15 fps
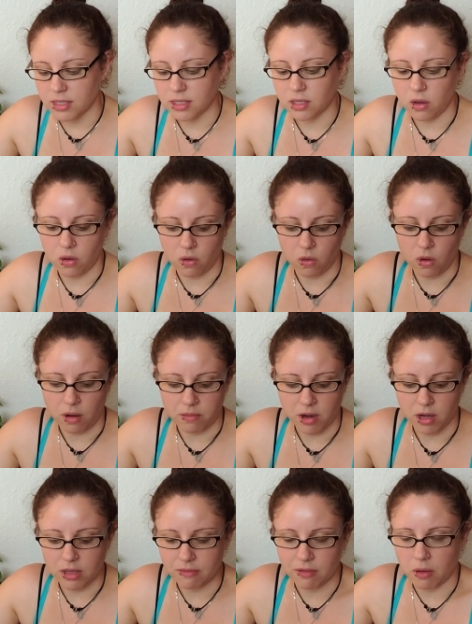So I'm
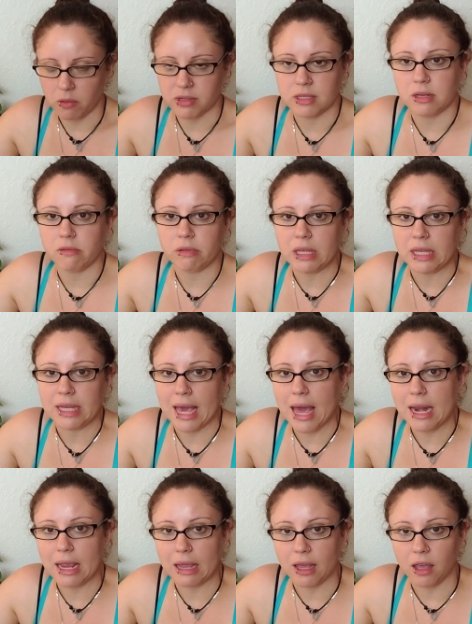not even, I wasn't even
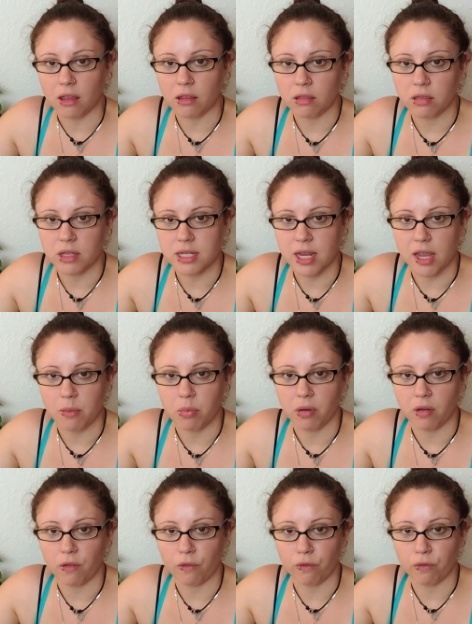getting the type
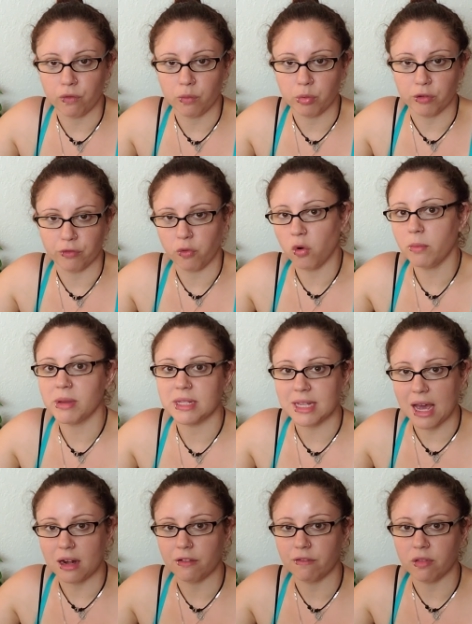of performance
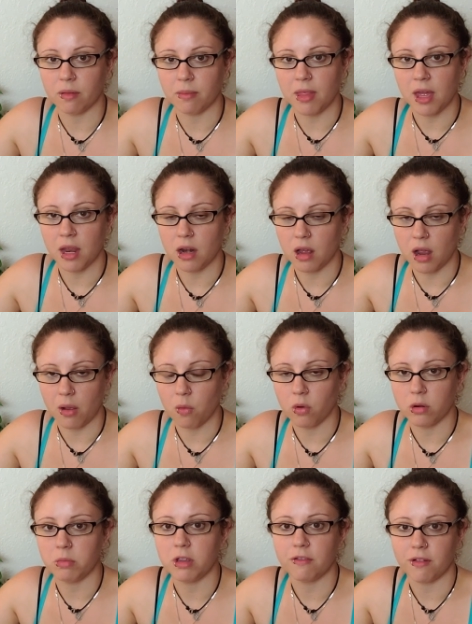out of them that I
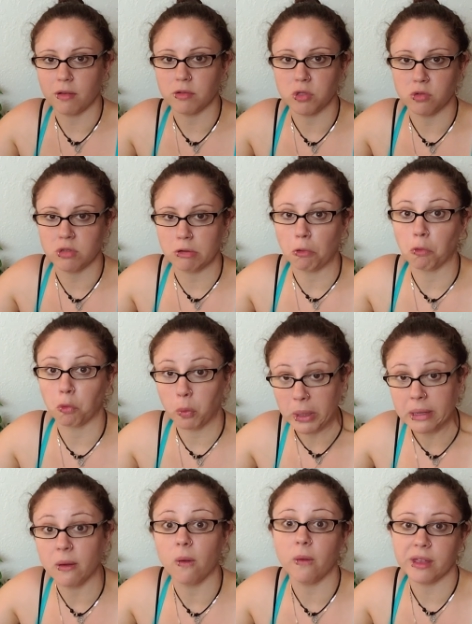would be if I was using
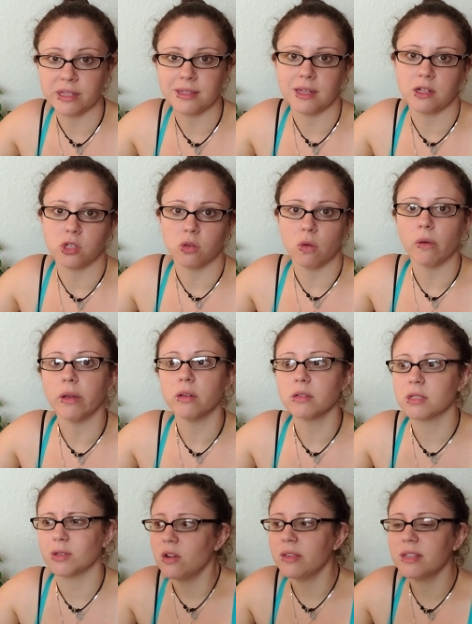real essential
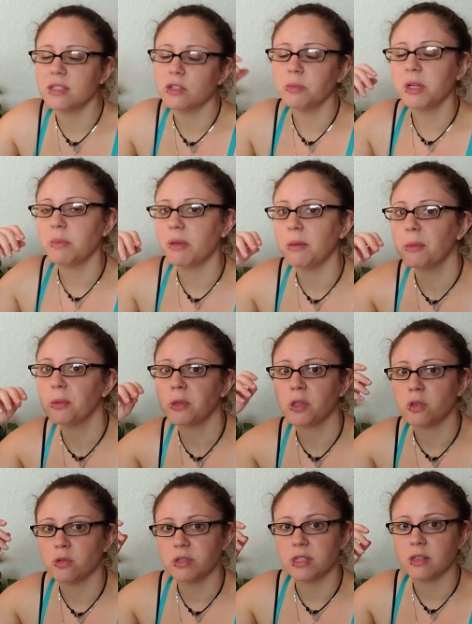oils. You know, like, so many people
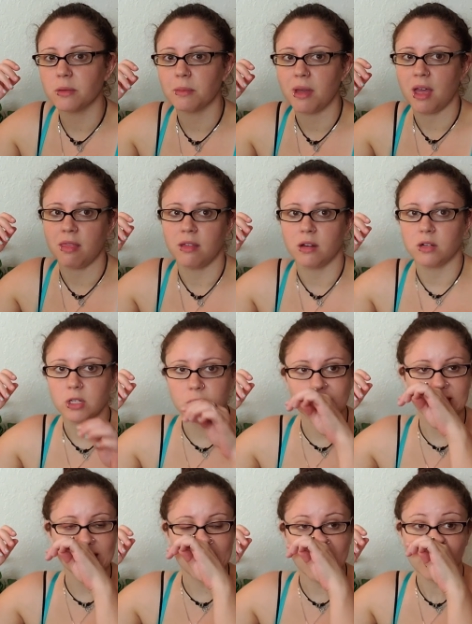use them and they're
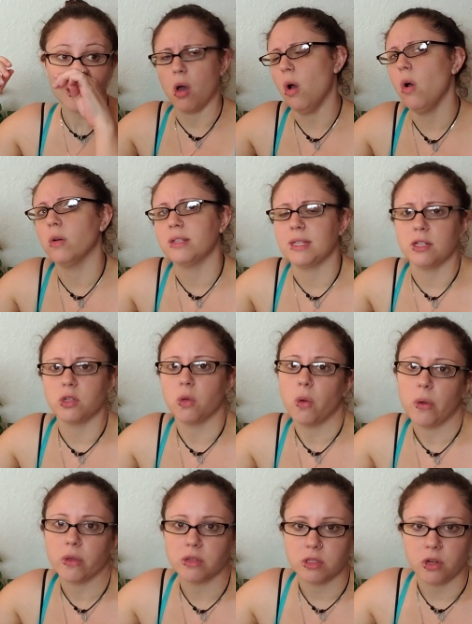just like, oh, essential
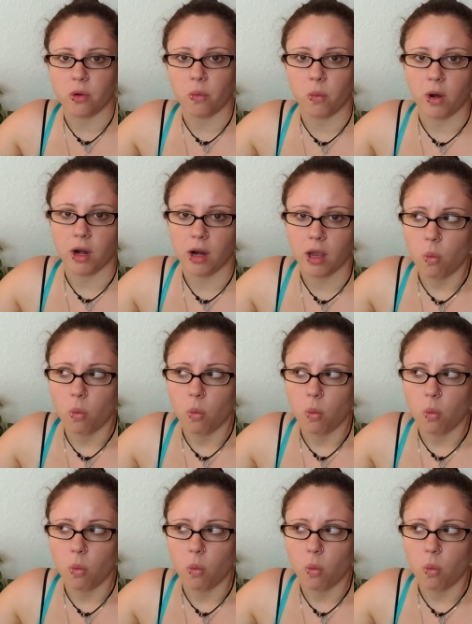oils don't work.